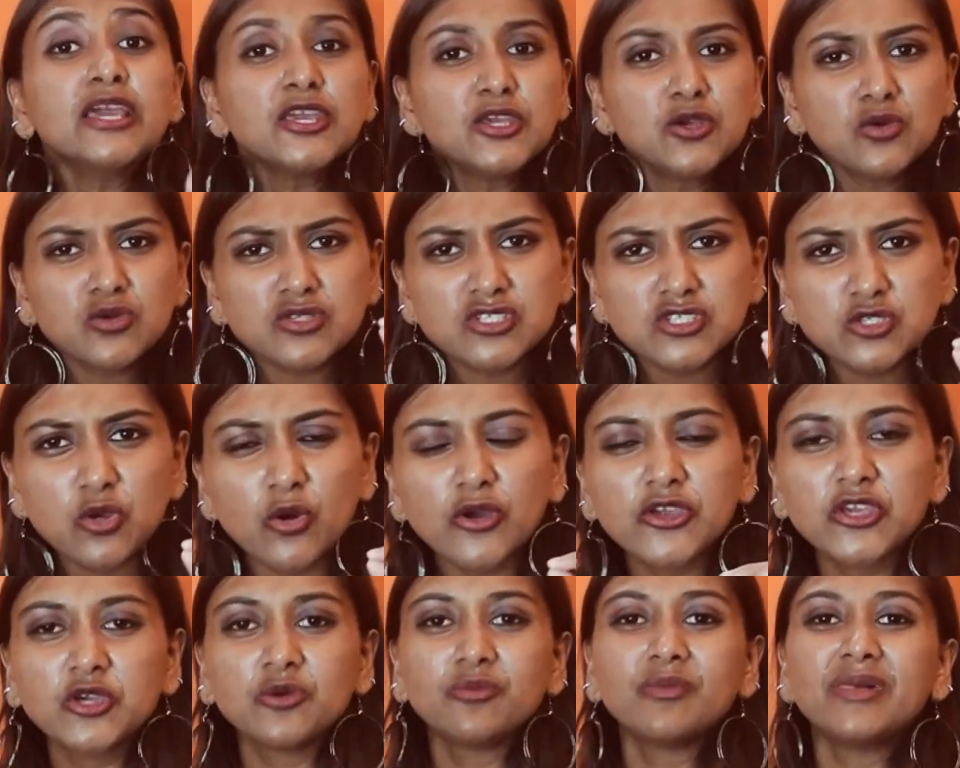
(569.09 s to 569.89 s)
you sow
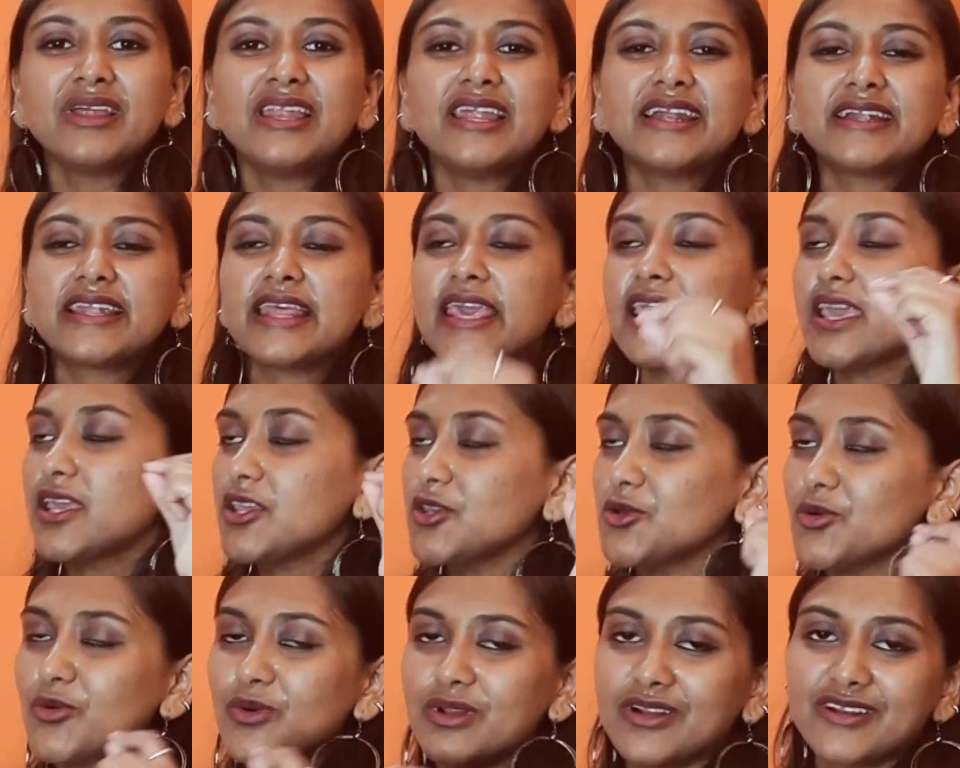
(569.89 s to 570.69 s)
humility,
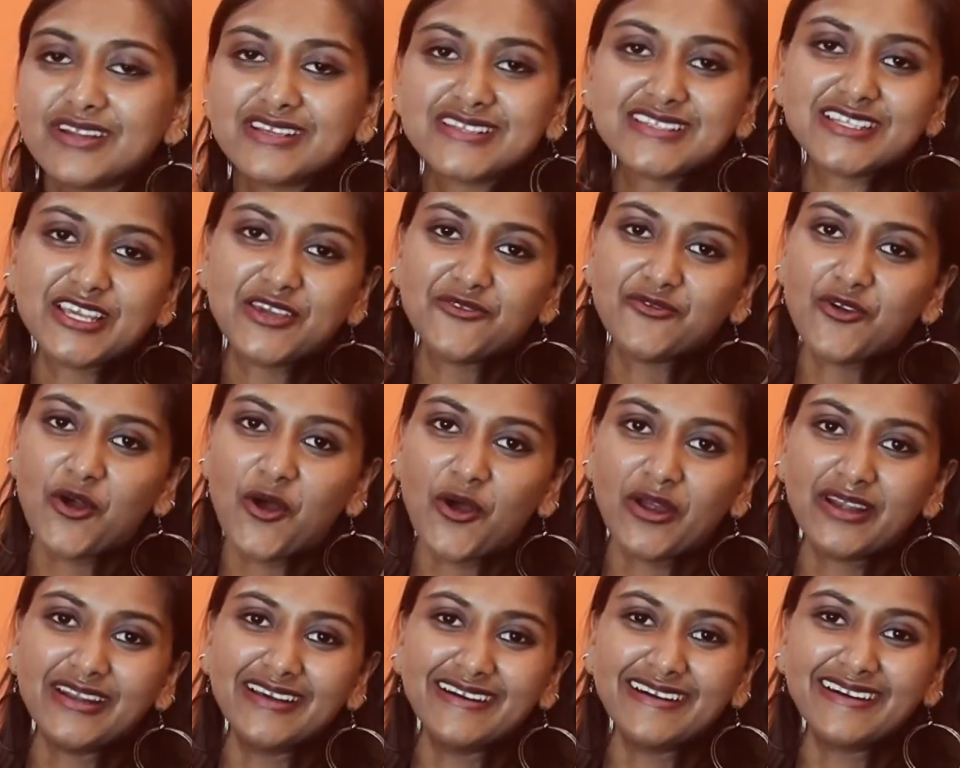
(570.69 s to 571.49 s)
you will receive
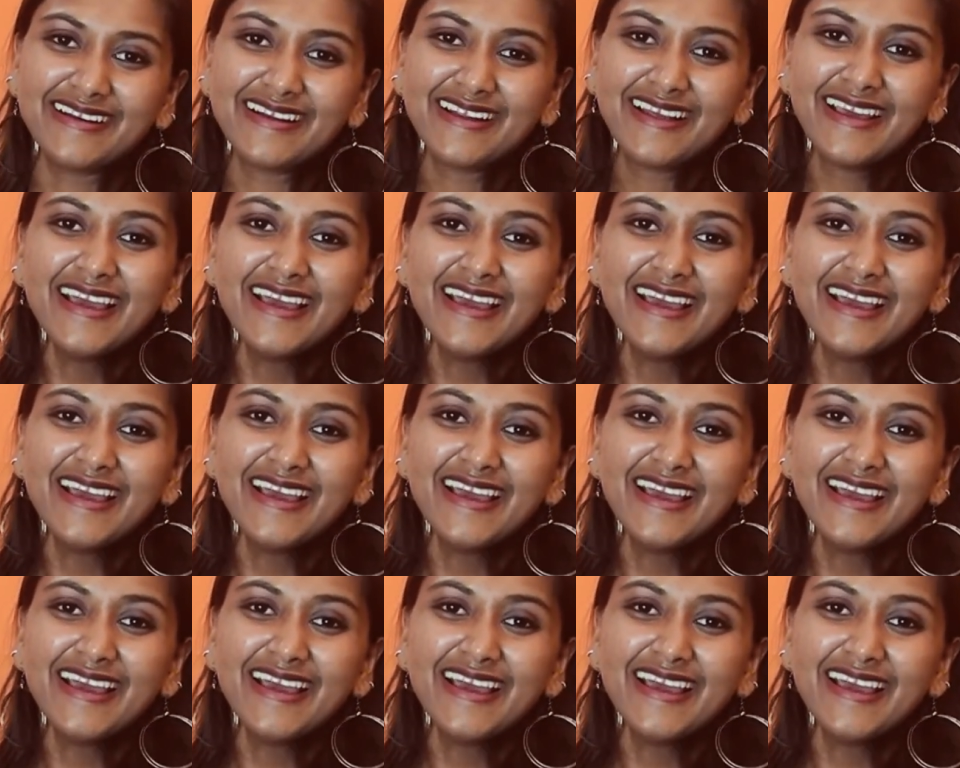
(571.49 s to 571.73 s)
honor.